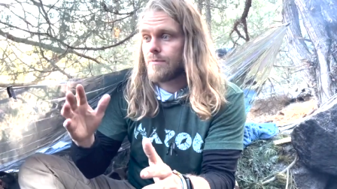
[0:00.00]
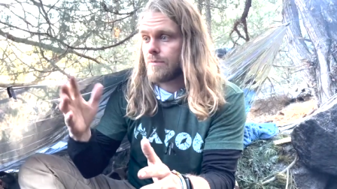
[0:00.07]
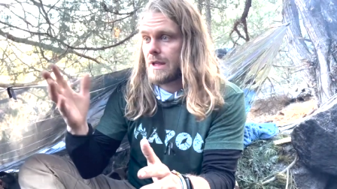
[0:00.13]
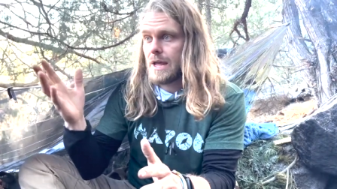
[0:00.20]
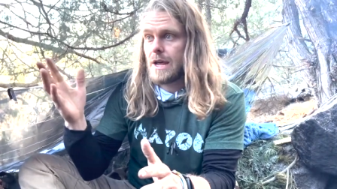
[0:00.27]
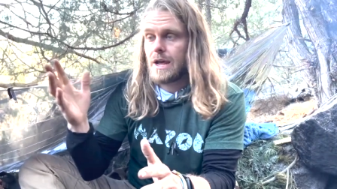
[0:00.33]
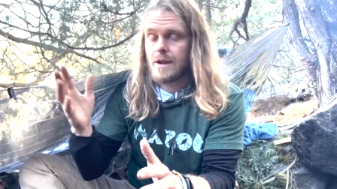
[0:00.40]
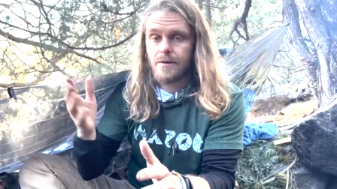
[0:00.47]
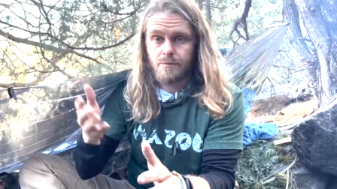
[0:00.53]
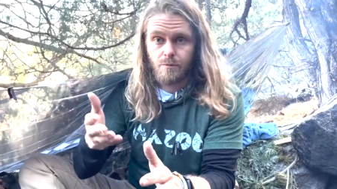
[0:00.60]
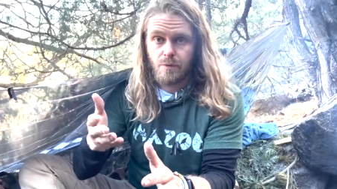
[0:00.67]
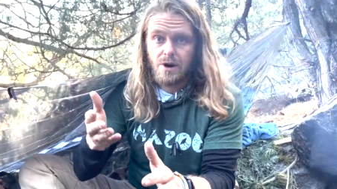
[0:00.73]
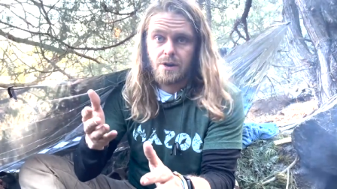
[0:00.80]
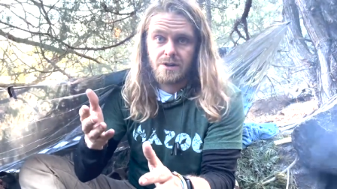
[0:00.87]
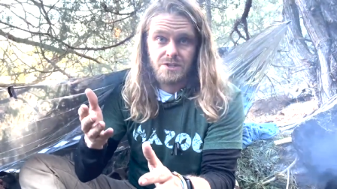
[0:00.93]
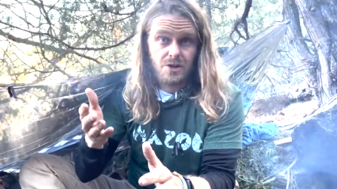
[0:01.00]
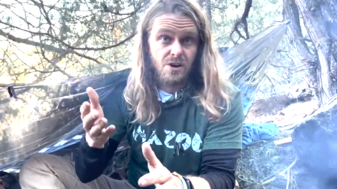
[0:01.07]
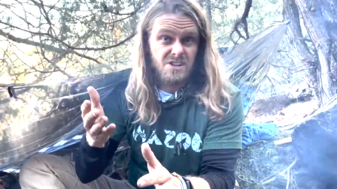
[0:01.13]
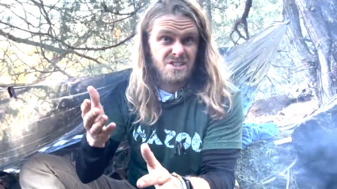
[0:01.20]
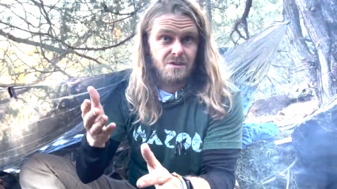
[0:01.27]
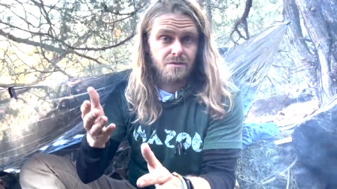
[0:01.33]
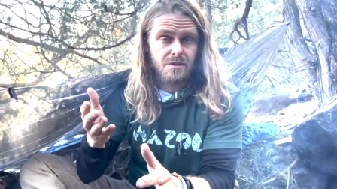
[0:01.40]
And we already saw
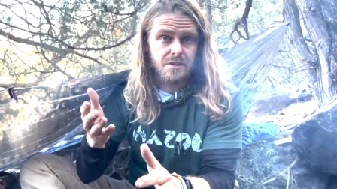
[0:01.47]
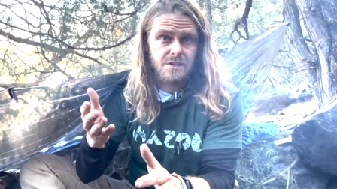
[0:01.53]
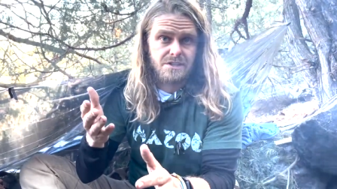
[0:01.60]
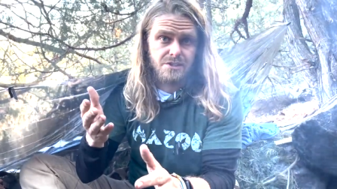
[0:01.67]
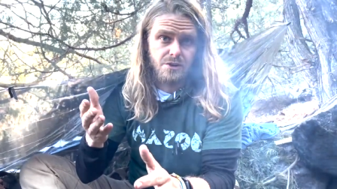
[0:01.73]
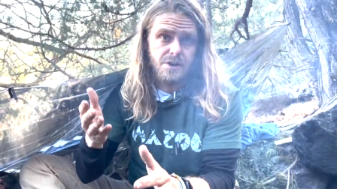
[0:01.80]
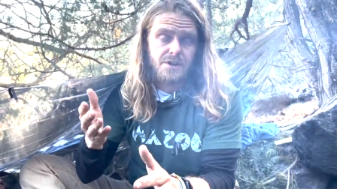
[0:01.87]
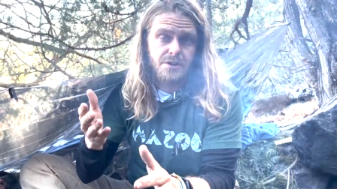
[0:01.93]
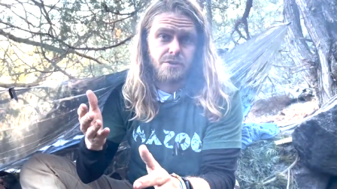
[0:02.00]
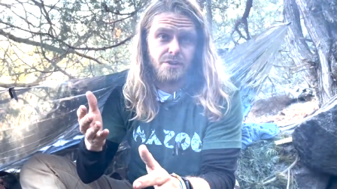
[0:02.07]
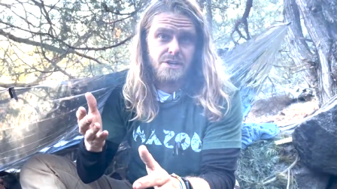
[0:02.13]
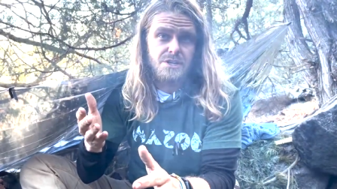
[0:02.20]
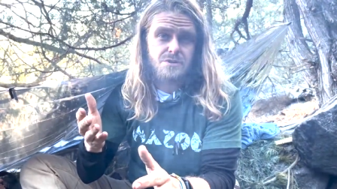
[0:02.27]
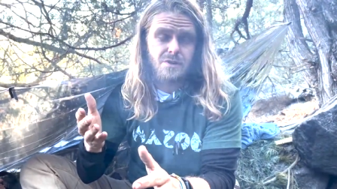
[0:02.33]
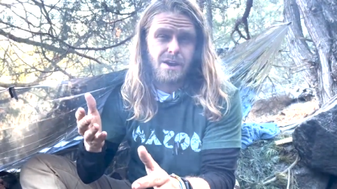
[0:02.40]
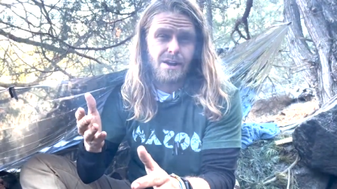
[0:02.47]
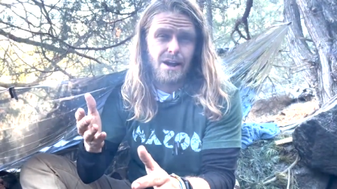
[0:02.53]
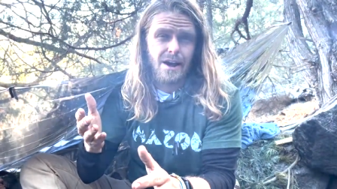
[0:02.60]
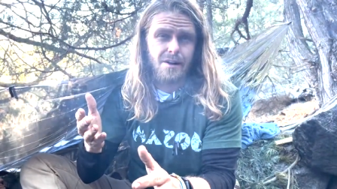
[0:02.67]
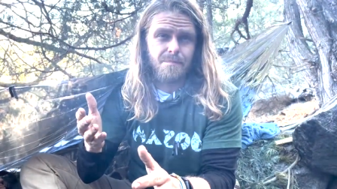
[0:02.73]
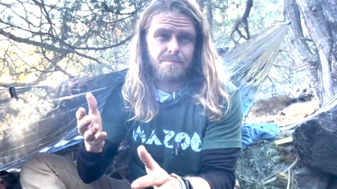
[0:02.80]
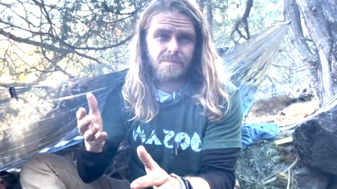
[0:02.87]
it's over it's 30 degrees right
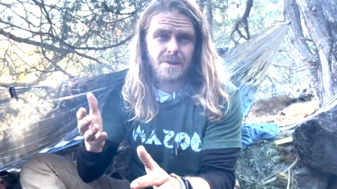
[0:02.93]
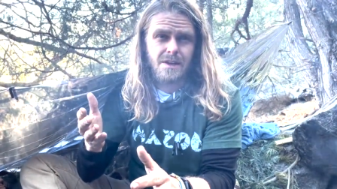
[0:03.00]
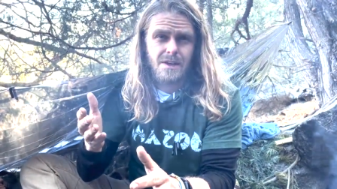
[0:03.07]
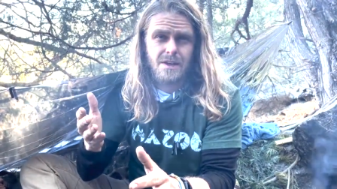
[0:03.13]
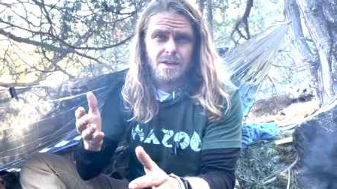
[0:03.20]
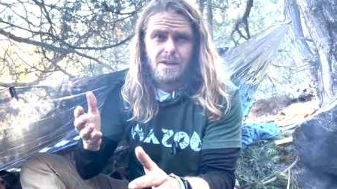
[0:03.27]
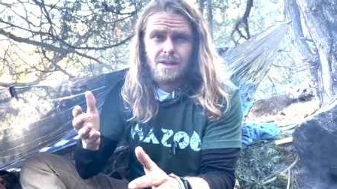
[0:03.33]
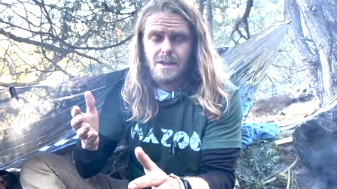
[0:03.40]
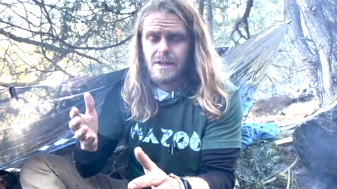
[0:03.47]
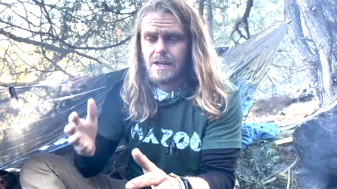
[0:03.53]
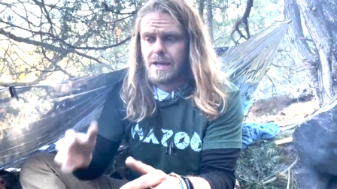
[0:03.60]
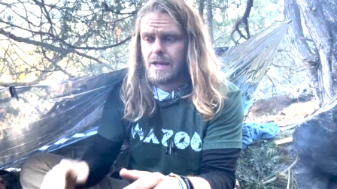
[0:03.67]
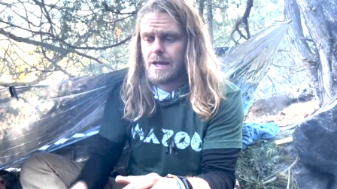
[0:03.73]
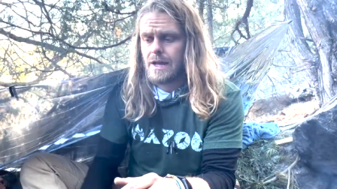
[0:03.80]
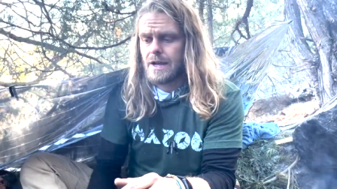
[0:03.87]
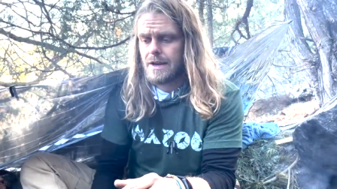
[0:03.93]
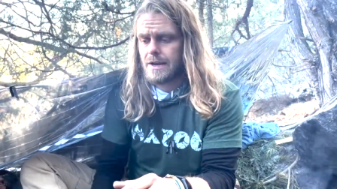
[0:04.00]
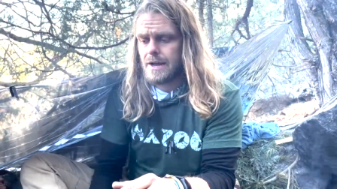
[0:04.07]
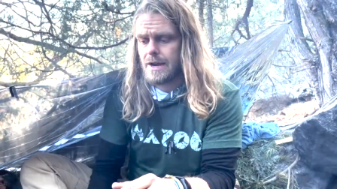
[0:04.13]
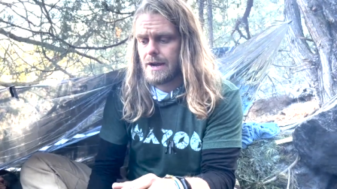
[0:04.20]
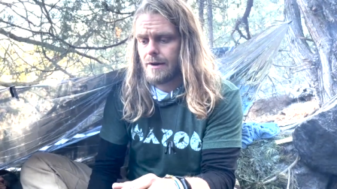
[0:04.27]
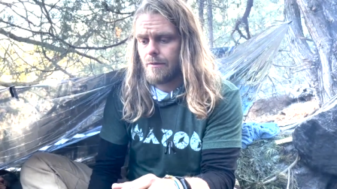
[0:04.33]
now. Yeah. And
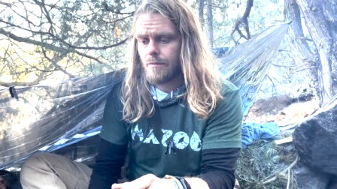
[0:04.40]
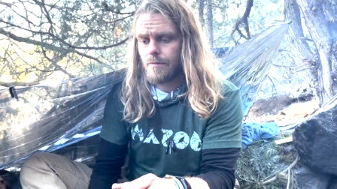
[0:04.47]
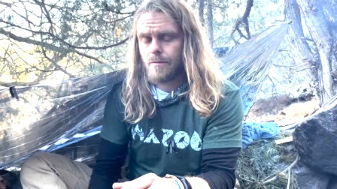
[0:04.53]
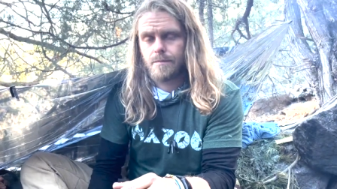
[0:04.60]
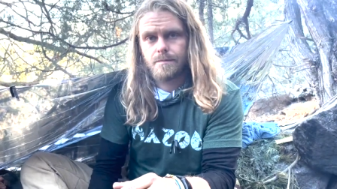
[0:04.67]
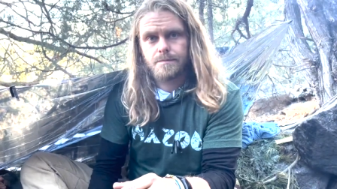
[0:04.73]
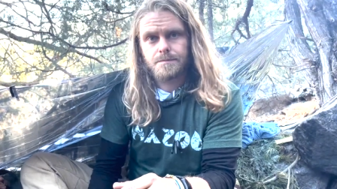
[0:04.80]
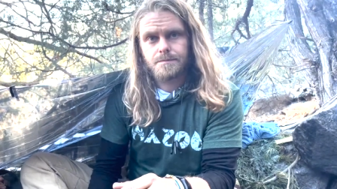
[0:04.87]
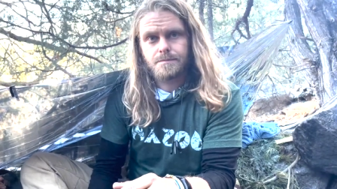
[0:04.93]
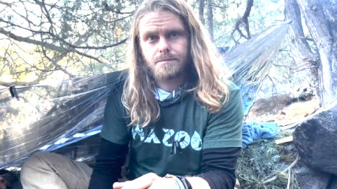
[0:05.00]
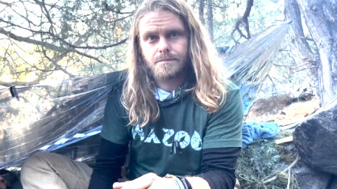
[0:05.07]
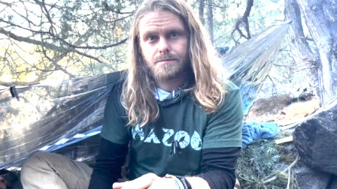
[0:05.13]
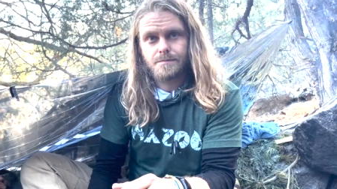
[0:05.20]
uh, it was um, like 60